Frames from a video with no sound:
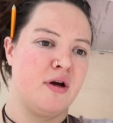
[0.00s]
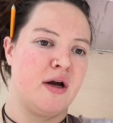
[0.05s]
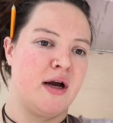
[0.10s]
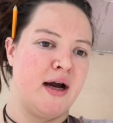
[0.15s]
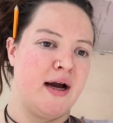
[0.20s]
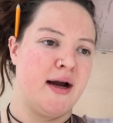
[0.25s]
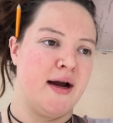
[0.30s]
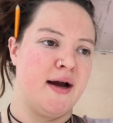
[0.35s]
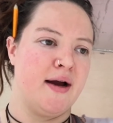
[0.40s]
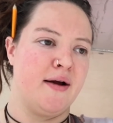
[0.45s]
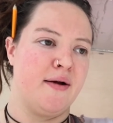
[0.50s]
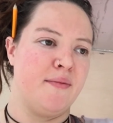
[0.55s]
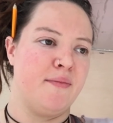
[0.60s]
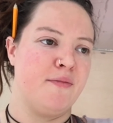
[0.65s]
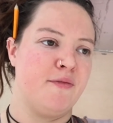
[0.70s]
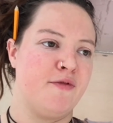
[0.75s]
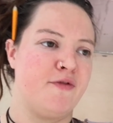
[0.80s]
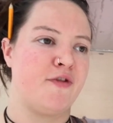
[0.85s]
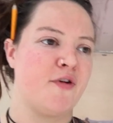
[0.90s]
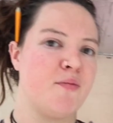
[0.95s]

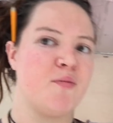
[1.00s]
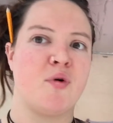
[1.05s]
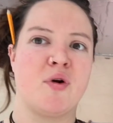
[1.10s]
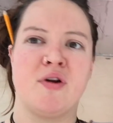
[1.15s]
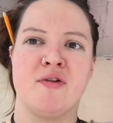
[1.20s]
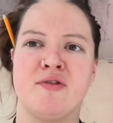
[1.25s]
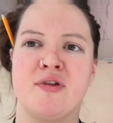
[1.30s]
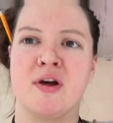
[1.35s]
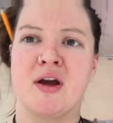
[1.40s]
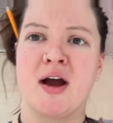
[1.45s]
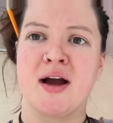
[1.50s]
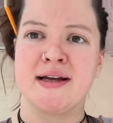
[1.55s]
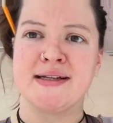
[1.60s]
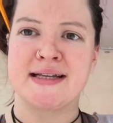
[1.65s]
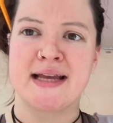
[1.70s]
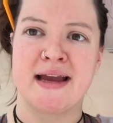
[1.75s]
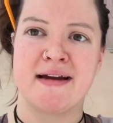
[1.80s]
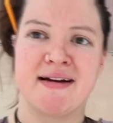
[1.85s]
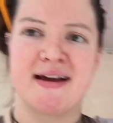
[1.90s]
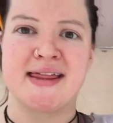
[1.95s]
one of the guys
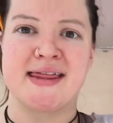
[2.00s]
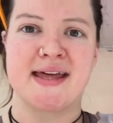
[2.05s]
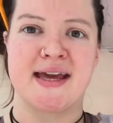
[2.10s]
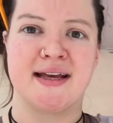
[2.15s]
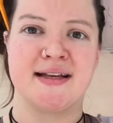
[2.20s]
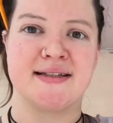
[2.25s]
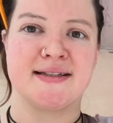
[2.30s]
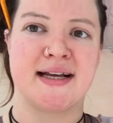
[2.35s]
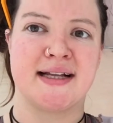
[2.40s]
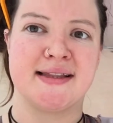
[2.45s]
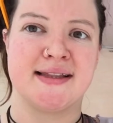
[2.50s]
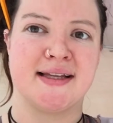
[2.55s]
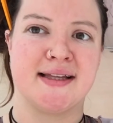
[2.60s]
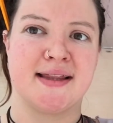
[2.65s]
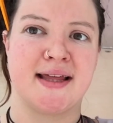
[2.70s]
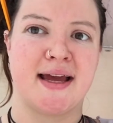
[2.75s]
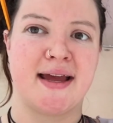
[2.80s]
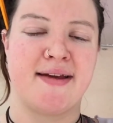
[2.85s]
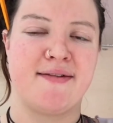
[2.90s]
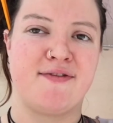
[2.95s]
here, I think, said that
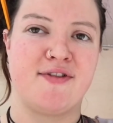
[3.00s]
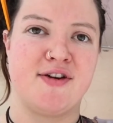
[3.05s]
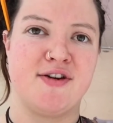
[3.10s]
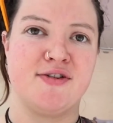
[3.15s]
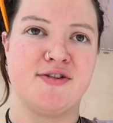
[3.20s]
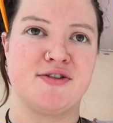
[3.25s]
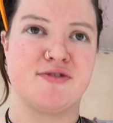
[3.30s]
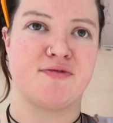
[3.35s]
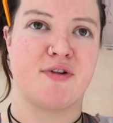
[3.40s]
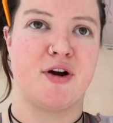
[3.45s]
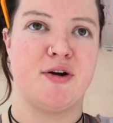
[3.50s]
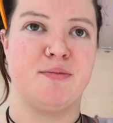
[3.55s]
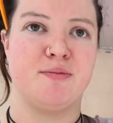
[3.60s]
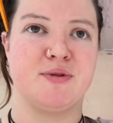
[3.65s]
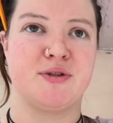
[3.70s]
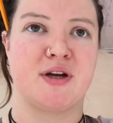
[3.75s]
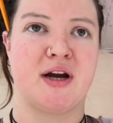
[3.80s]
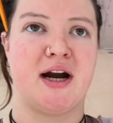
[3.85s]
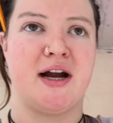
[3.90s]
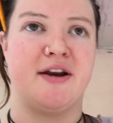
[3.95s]
they've used rope
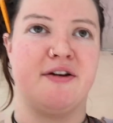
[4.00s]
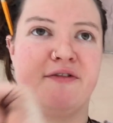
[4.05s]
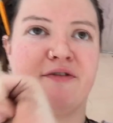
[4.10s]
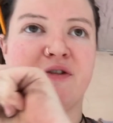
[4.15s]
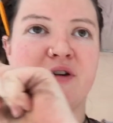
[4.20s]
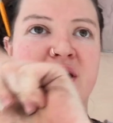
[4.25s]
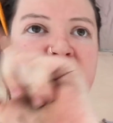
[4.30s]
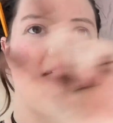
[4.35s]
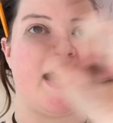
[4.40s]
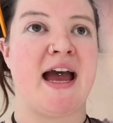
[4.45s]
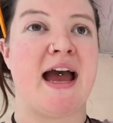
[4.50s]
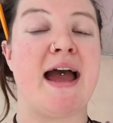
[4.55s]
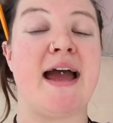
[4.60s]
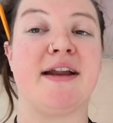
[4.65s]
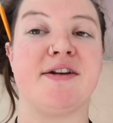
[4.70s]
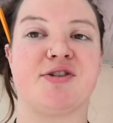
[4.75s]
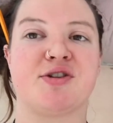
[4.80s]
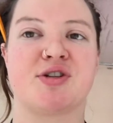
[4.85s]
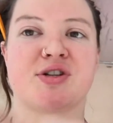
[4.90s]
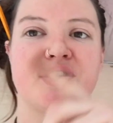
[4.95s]
to kind of
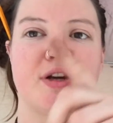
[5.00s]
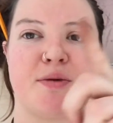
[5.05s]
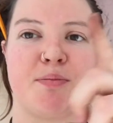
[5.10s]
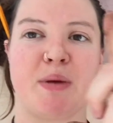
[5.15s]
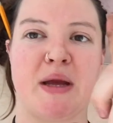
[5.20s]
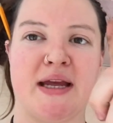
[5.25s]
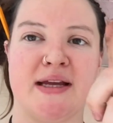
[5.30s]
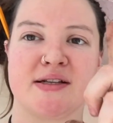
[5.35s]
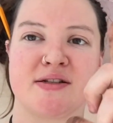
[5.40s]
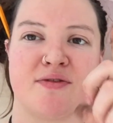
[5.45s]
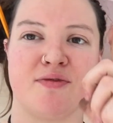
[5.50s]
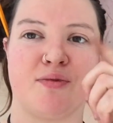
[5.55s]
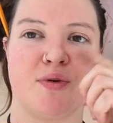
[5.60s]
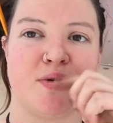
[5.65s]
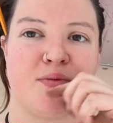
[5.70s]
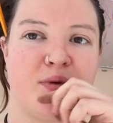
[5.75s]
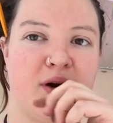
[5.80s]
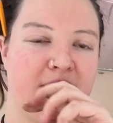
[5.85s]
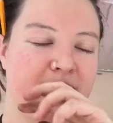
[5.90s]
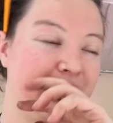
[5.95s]
edge a piece of
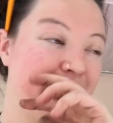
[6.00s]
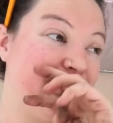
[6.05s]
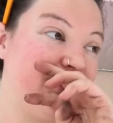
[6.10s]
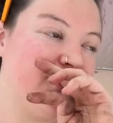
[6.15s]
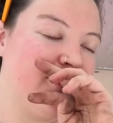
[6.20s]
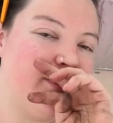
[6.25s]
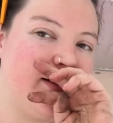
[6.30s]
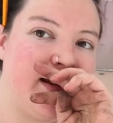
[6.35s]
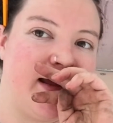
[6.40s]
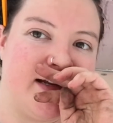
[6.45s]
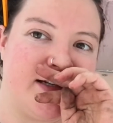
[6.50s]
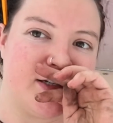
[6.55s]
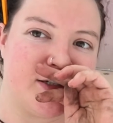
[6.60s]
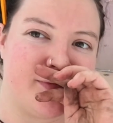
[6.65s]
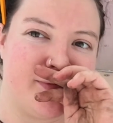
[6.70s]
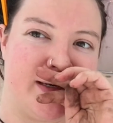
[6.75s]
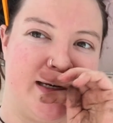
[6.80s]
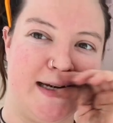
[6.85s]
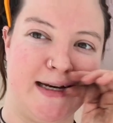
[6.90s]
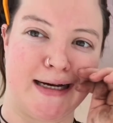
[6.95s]
woodwork before, and I just
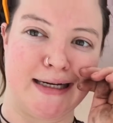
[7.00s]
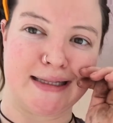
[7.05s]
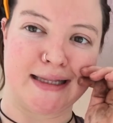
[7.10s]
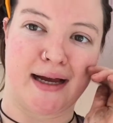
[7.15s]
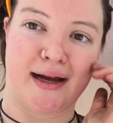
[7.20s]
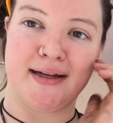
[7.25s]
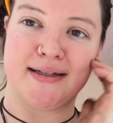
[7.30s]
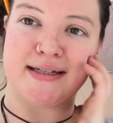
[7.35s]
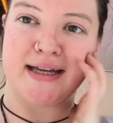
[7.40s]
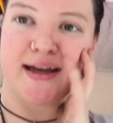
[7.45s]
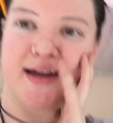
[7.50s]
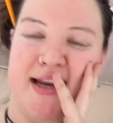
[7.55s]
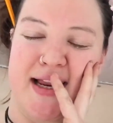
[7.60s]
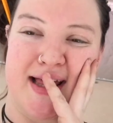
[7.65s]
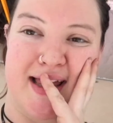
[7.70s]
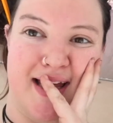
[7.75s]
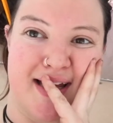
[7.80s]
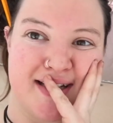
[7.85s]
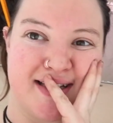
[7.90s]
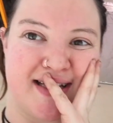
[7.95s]
really like that idea. I
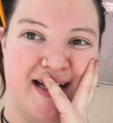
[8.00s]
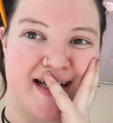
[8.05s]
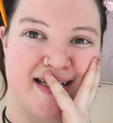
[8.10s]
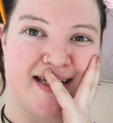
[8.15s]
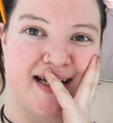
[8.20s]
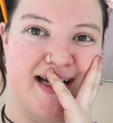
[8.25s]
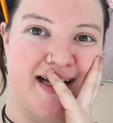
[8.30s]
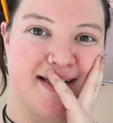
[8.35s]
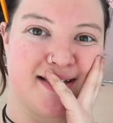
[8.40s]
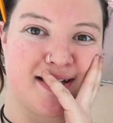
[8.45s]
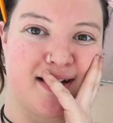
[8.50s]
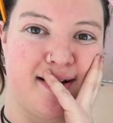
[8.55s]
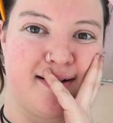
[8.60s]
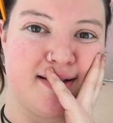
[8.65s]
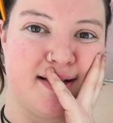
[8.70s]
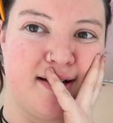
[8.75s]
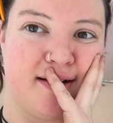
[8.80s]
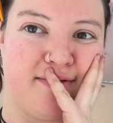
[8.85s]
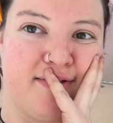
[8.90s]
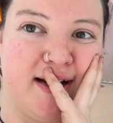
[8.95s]
think aesthetically it's going
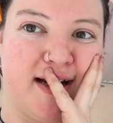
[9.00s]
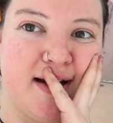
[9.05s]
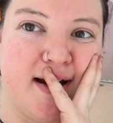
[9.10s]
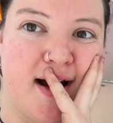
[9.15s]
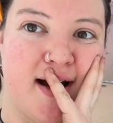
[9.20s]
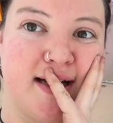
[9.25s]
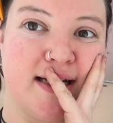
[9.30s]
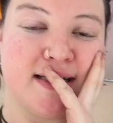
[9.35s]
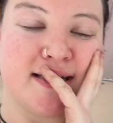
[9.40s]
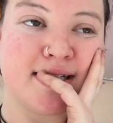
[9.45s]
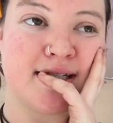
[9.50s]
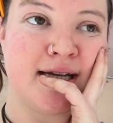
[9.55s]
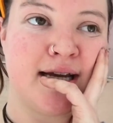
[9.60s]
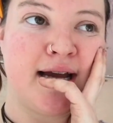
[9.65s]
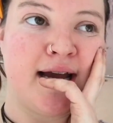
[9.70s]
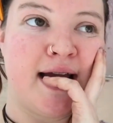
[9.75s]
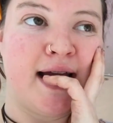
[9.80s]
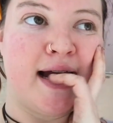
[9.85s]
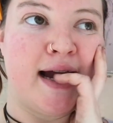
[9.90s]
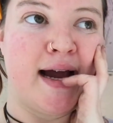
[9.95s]
to look really nice.
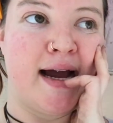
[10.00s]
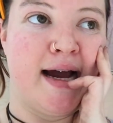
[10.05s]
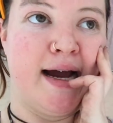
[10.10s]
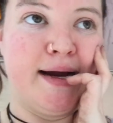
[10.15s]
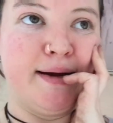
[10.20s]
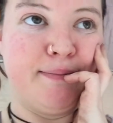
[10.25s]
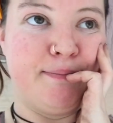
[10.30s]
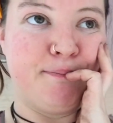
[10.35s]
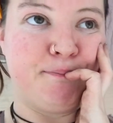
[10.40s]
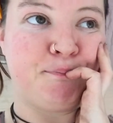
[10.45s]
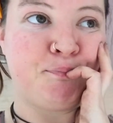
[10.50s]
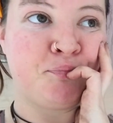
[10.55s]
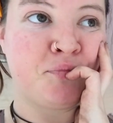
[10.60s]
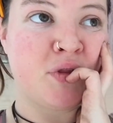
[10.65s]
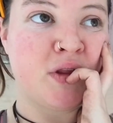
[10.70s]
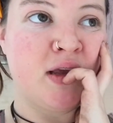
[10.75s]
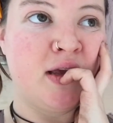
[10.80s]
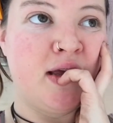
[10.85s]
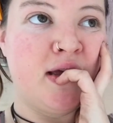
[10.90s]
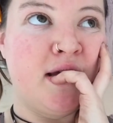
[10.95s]

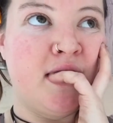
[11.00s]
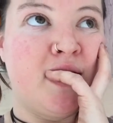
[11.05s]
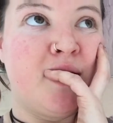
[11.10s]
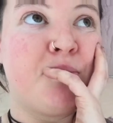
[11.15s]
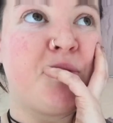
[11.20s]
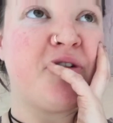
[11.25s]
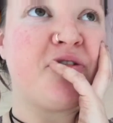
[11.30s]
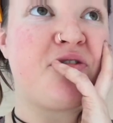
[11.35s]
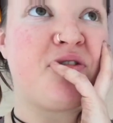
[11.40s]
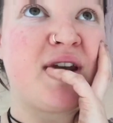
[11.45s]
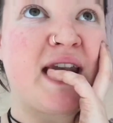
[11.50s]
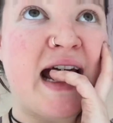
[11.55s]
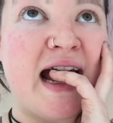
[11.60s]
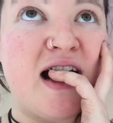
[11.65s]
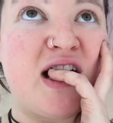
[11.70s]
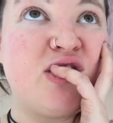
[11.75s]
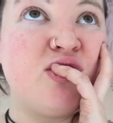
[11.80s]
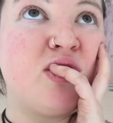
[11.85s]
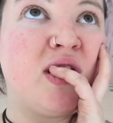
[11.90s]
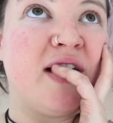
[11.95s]
But for
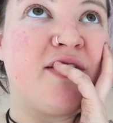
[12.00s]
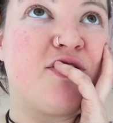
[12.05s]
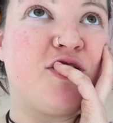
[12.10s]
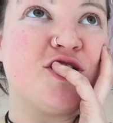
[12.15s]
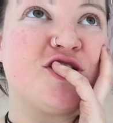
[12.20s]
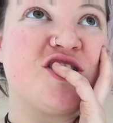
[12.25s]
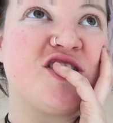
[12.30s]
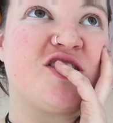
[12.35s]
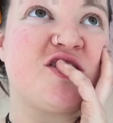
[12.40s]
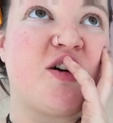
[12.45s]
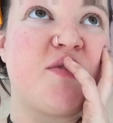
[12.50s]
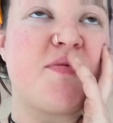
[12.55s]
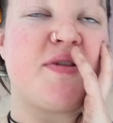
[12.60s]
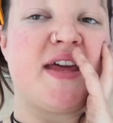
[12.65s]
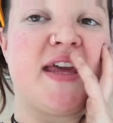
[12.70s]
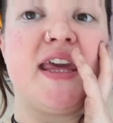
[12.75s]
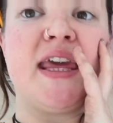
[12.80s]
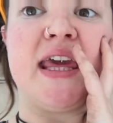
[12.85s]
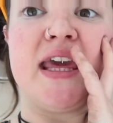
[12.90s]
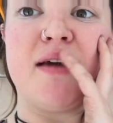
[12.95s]
now, I've got to stop
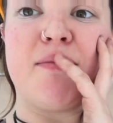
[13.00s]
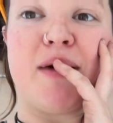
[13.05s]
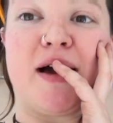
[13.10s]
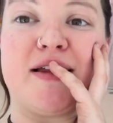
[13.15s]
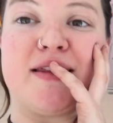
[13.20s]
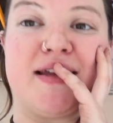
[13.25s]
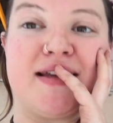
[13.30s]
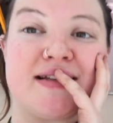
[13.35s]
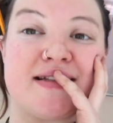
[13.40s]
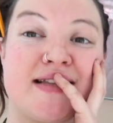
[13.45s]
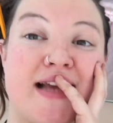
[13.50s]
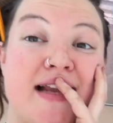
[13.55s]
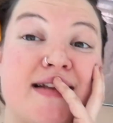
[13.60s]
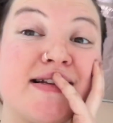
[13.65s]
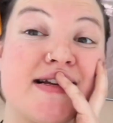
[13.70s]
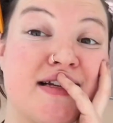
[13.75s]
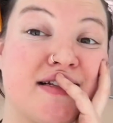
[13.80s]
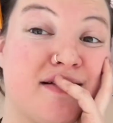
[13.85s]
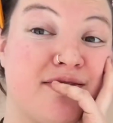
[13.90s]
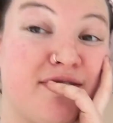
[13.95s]
thinking about the
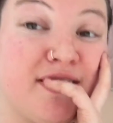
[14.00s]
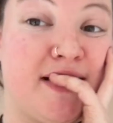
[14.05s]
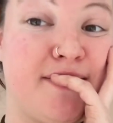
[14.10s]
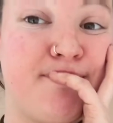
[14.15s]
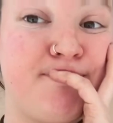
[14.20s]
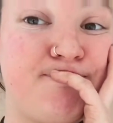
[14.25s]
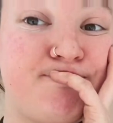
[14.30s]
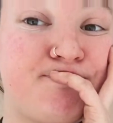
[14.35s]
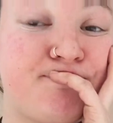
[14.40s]
aesthetics of it.